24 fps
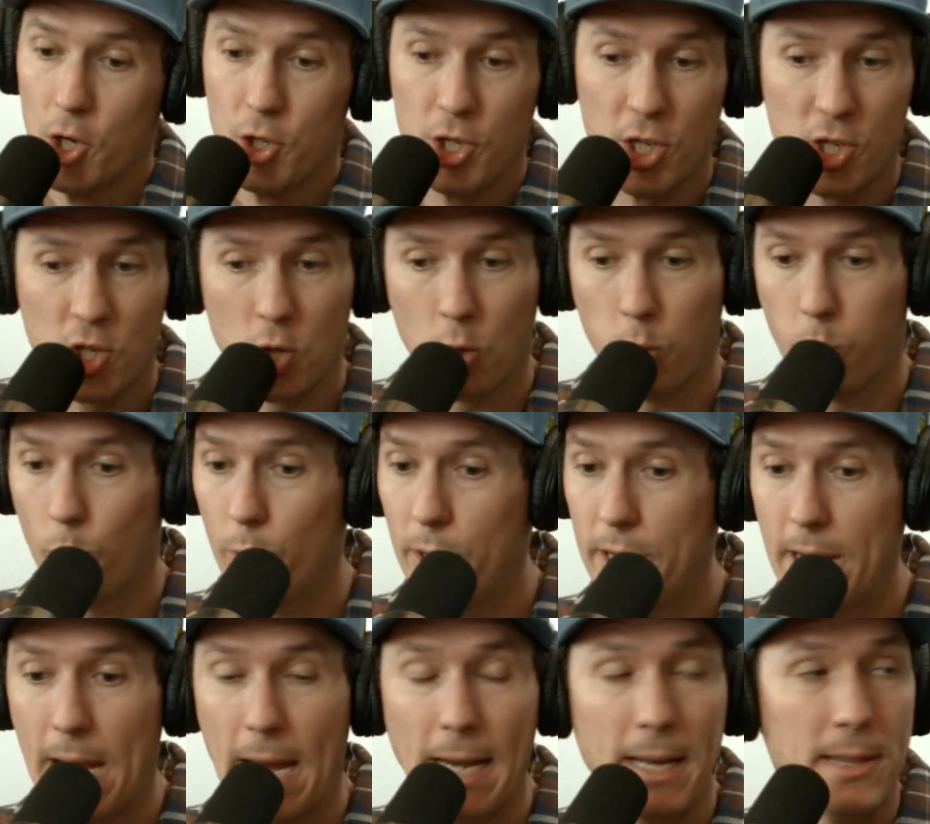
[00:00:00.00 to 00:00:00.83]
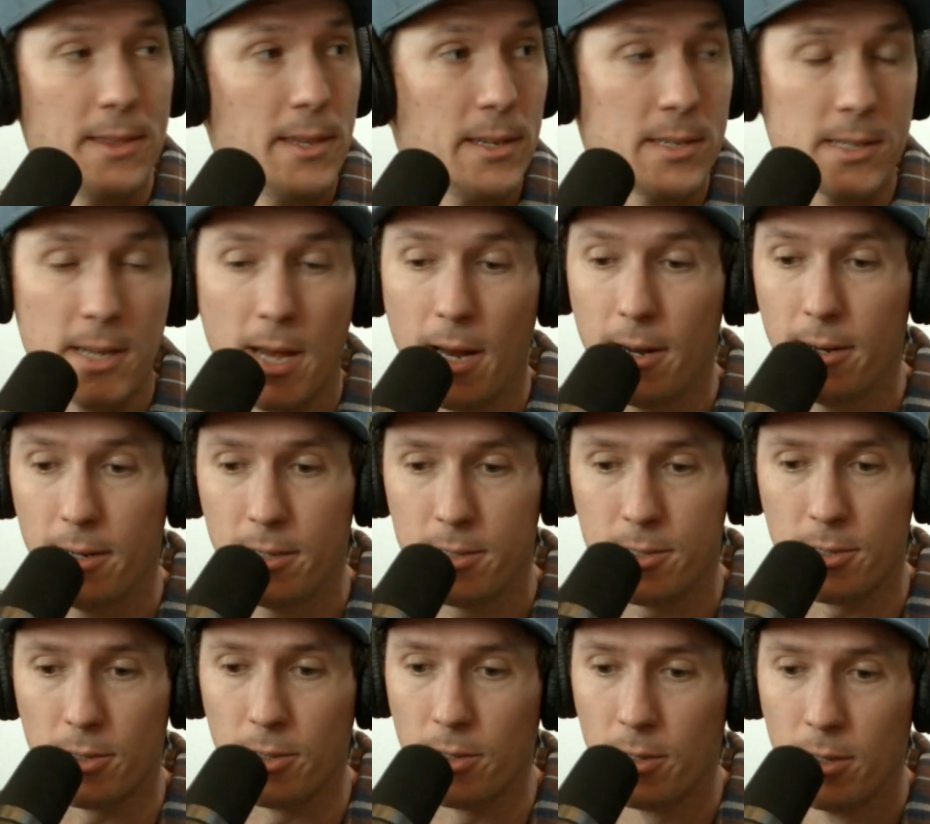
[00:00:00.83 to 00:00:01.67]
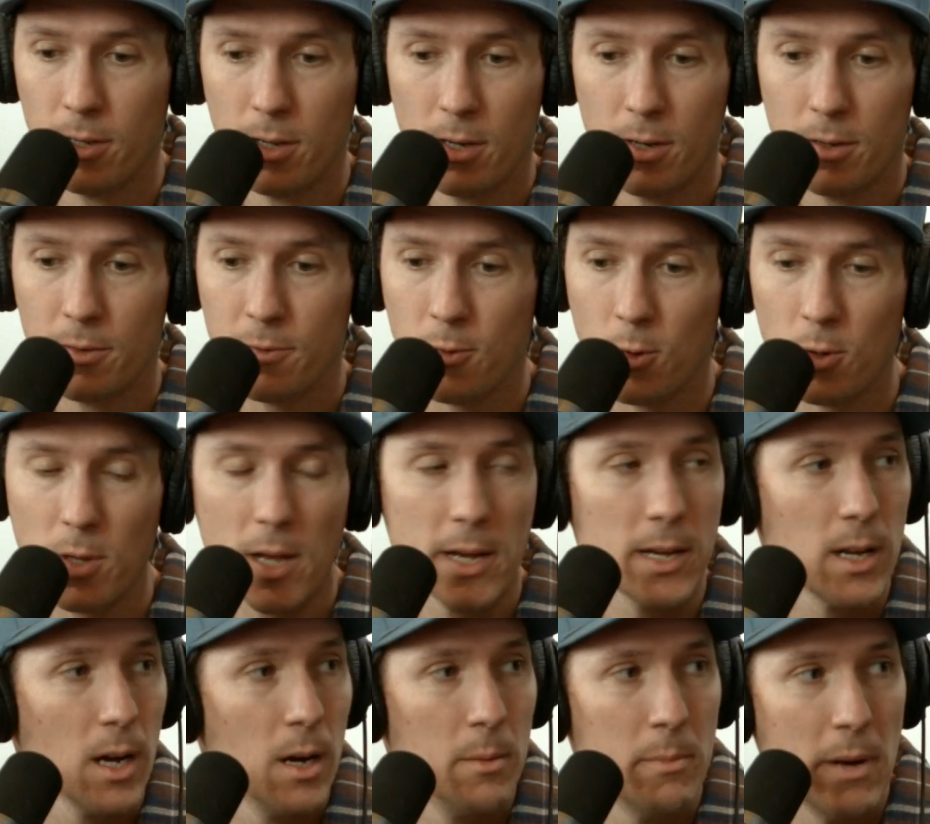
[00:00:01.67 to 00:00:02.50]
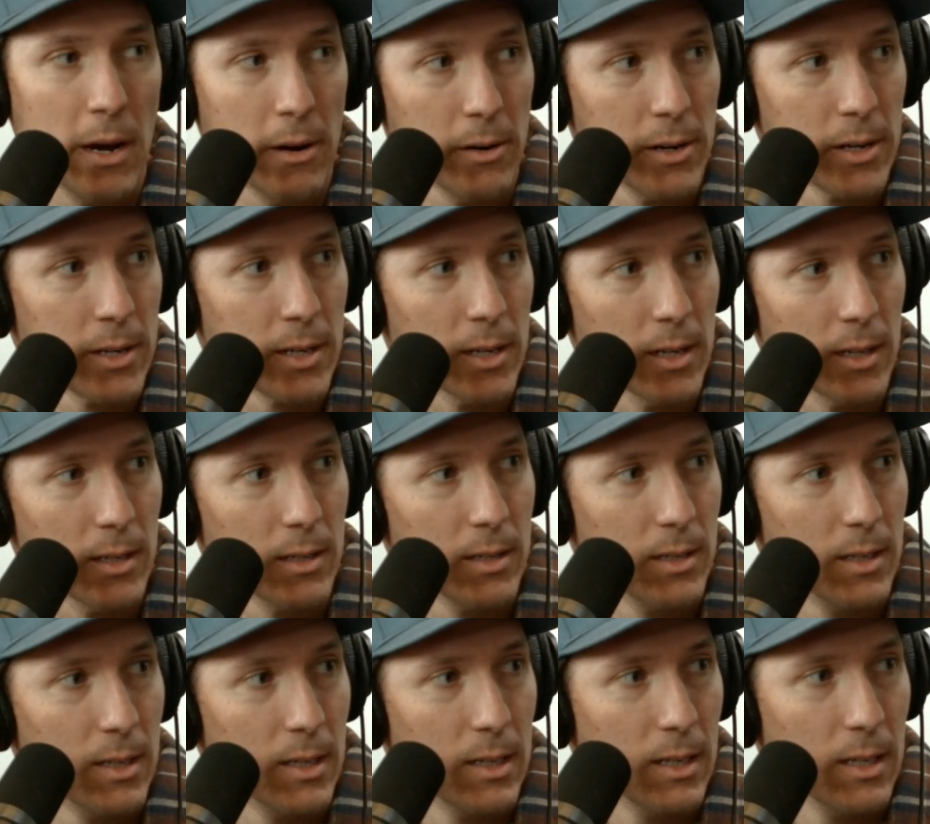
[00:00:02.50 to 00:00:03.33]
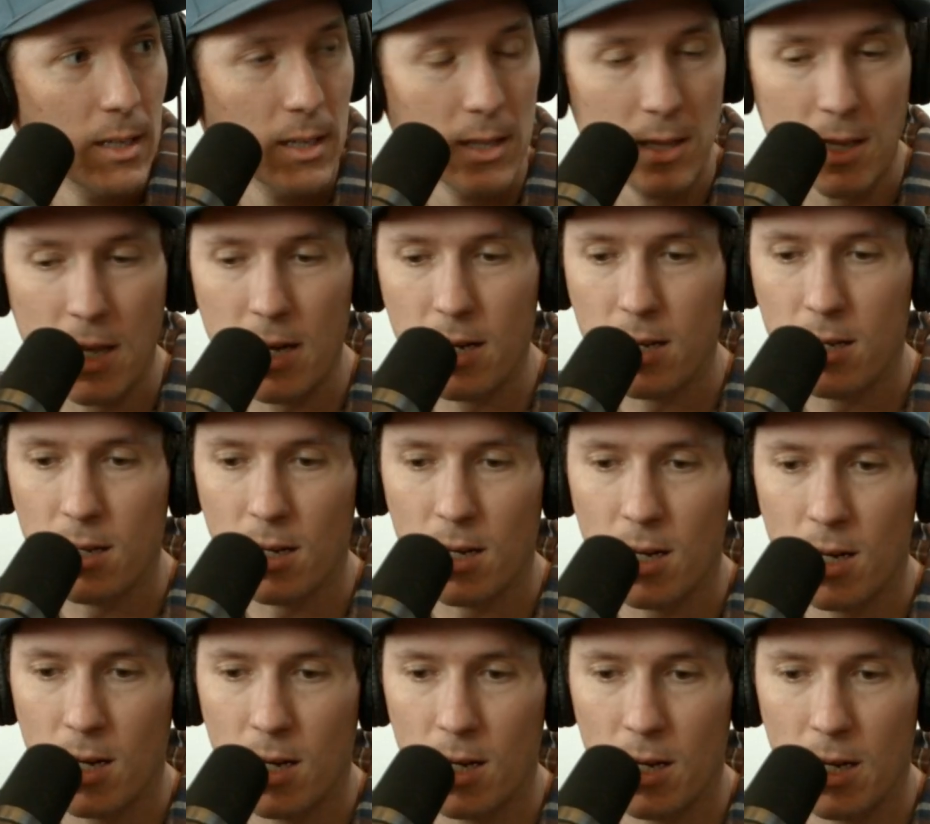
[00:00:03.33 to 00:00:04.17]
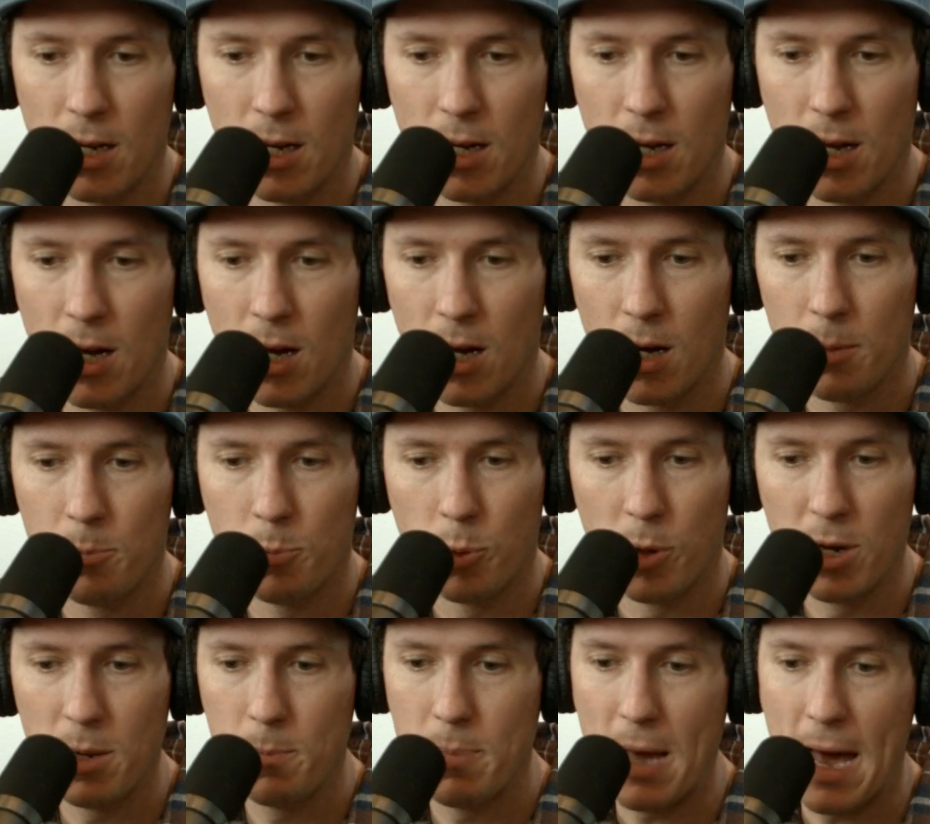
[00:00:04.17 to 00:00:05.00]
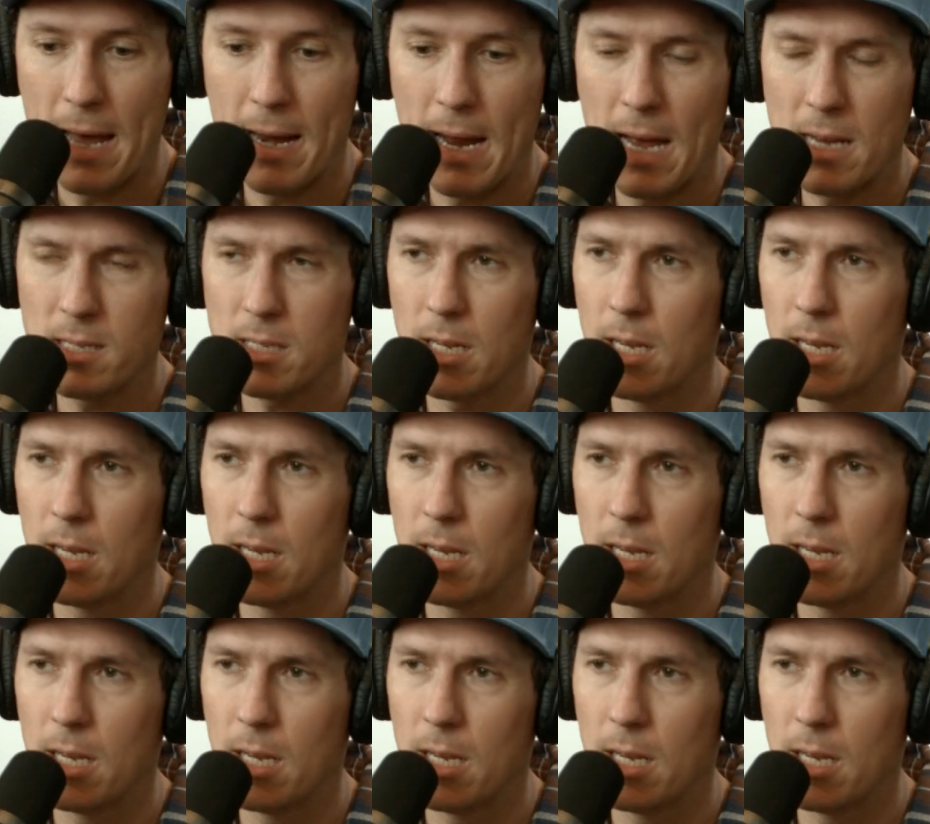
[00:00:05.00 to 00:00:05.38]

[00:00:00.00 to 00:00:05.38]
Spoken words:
just created this character for like America, like pretty badass.